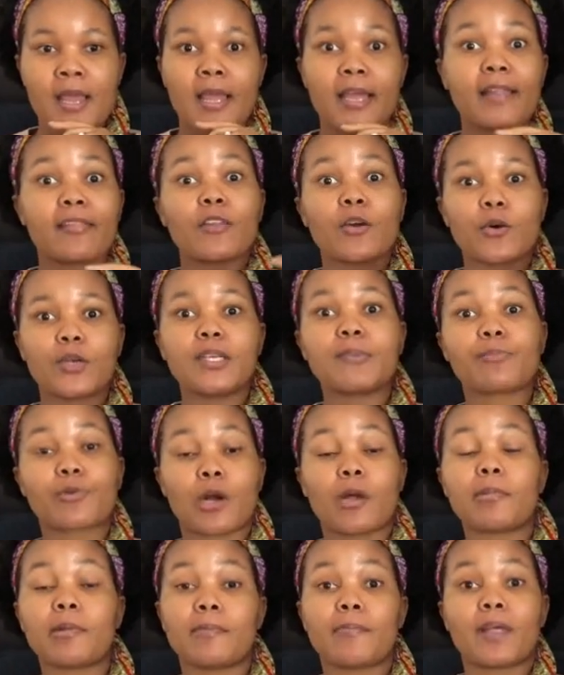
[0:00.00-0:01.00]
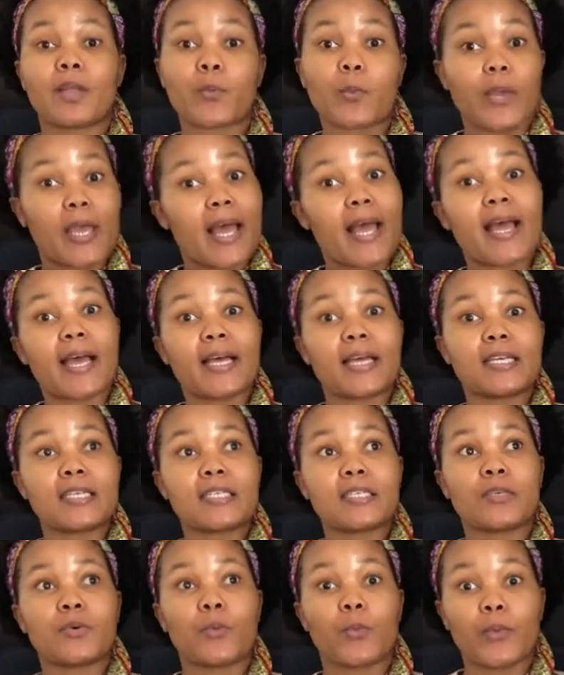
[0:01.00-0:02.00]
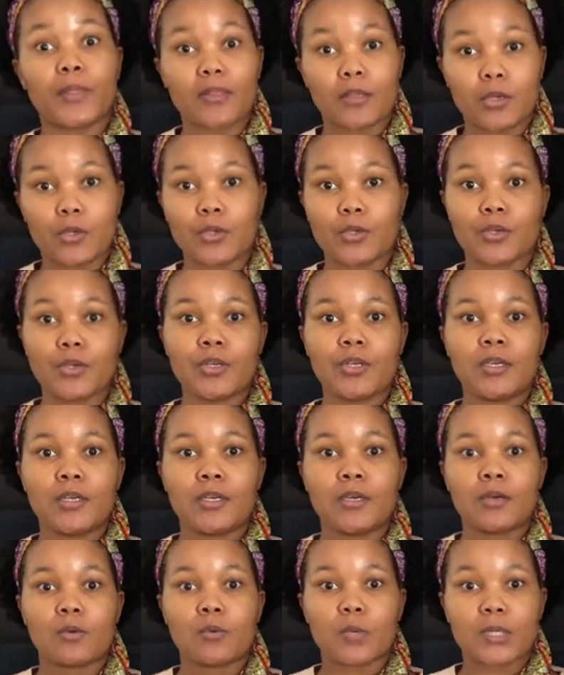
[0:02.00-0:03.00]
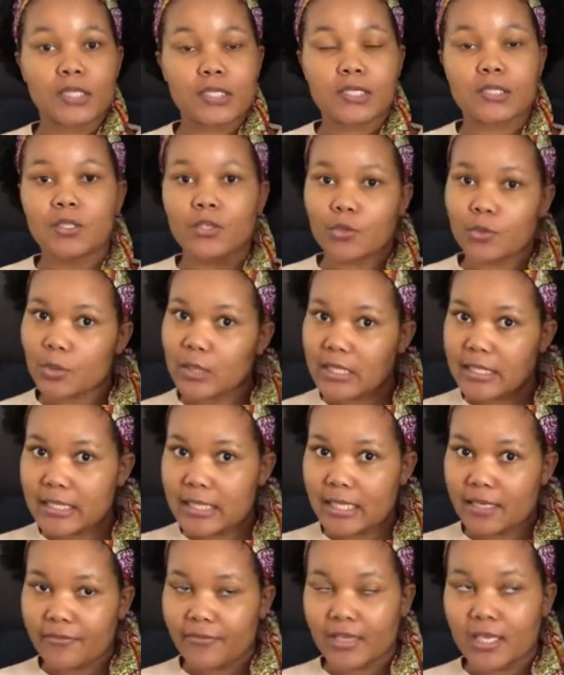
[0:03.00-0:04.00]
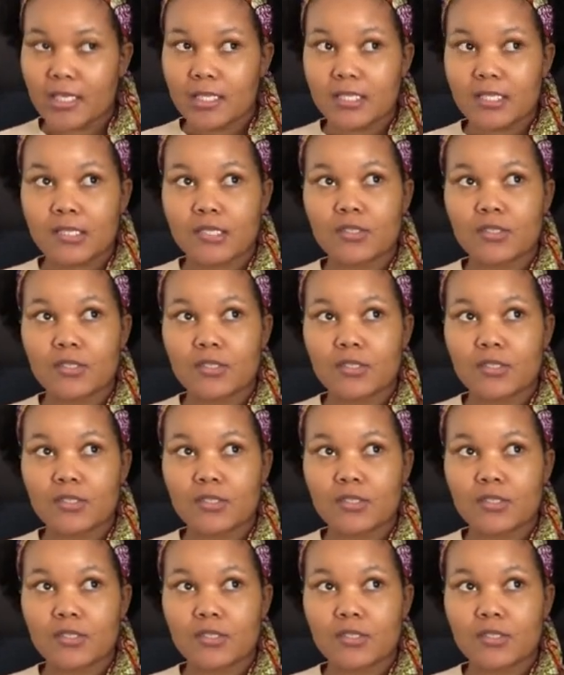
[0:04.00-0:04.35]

and the only problem that we had with her was, you know, the sticky fingers.